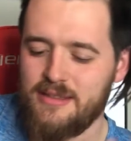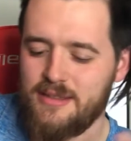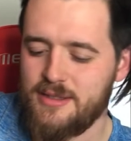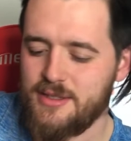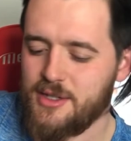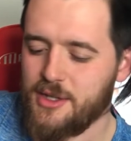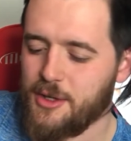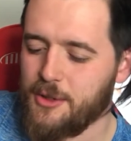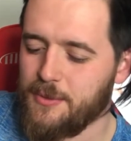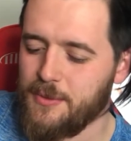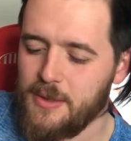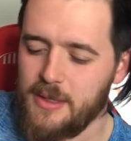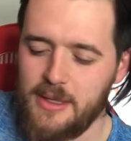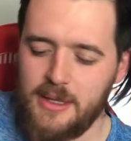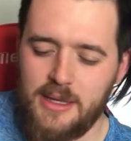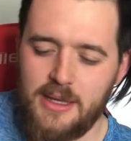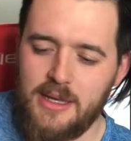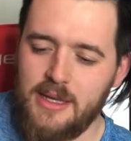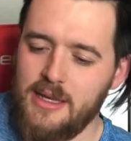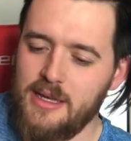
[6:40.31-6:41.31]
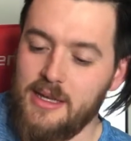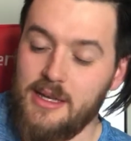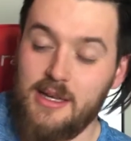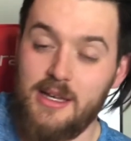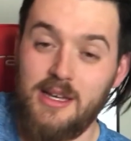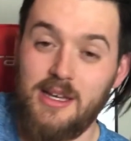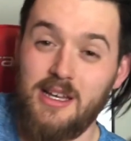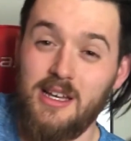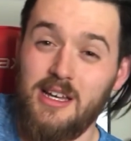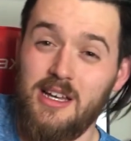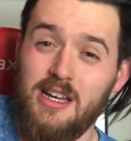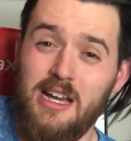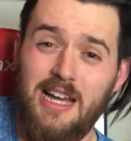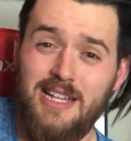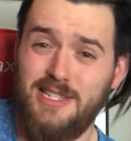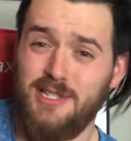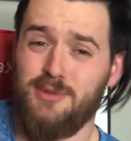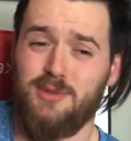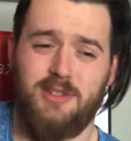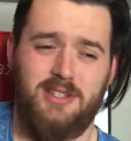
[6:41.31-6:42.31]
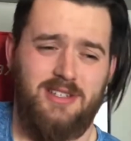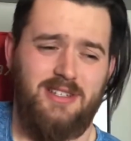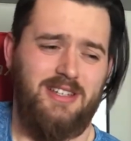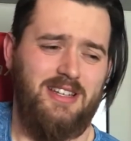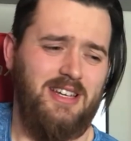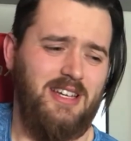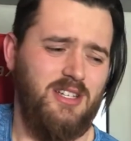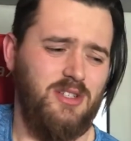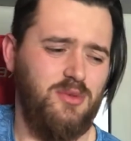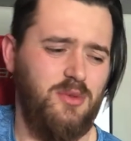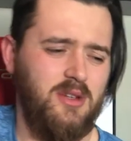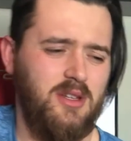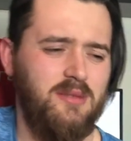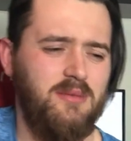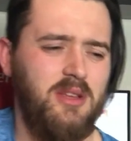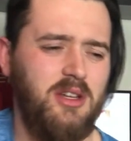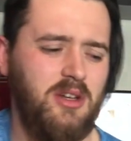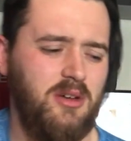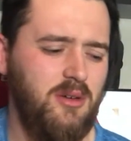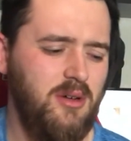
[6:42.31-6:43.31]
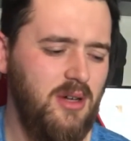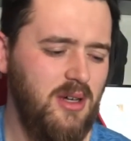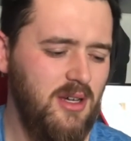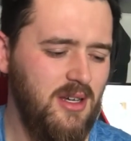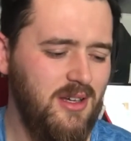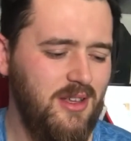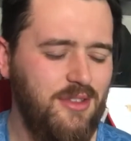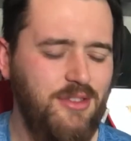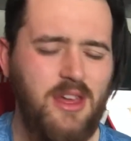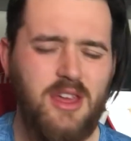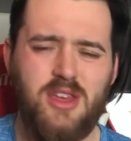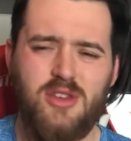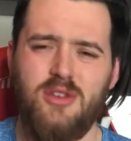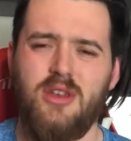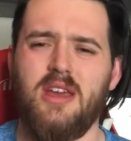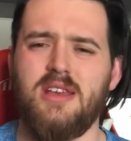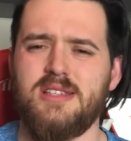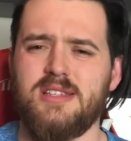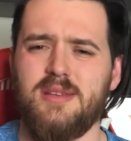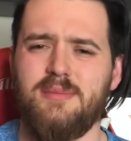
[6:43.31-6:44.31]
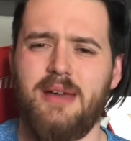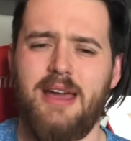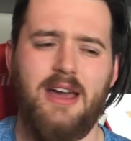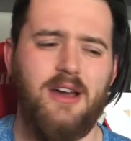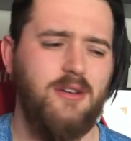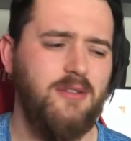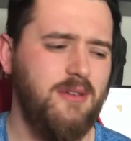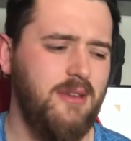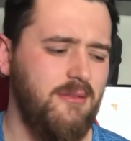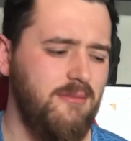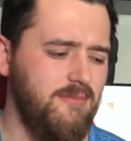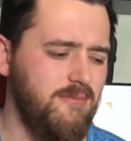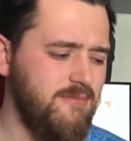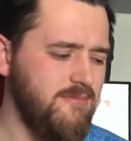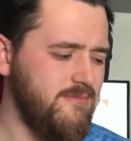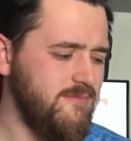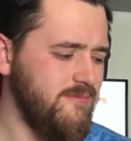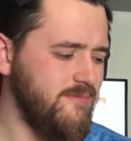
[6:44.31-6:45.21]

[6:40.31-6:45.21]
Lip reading: So I just wanna, you know, thank you guys somehow, and,